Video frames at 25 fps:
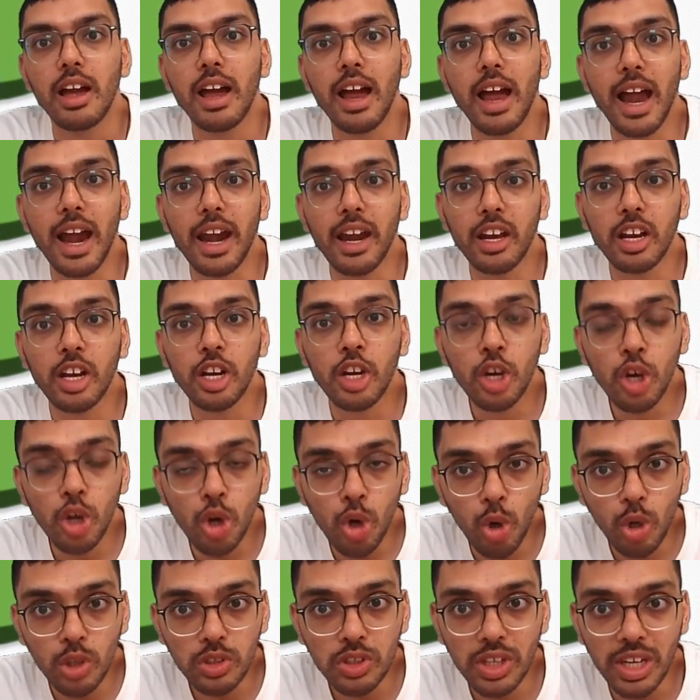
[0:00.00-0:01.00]
at a
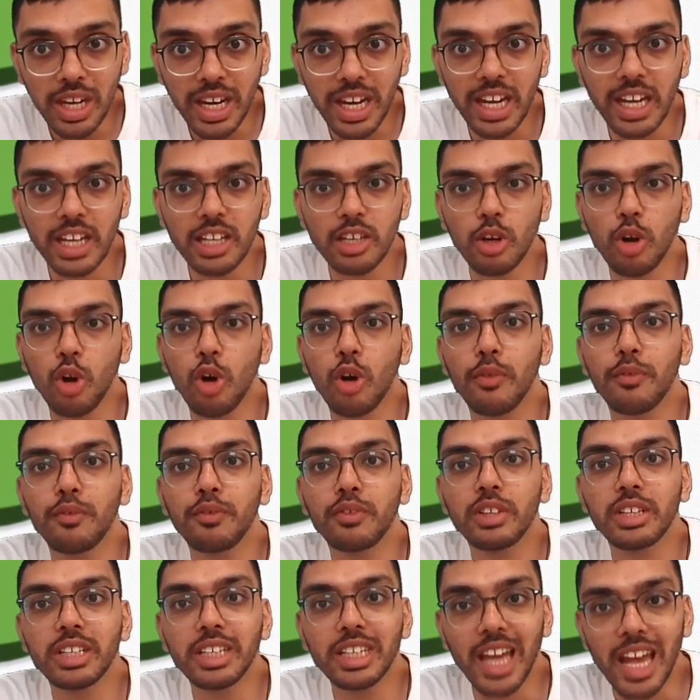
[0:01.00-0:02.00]
growth rate of
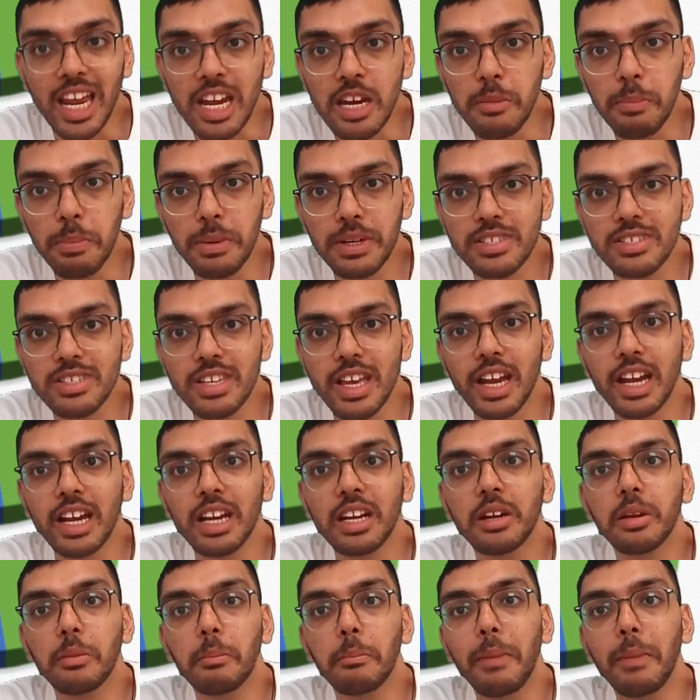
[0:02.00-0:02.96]
10%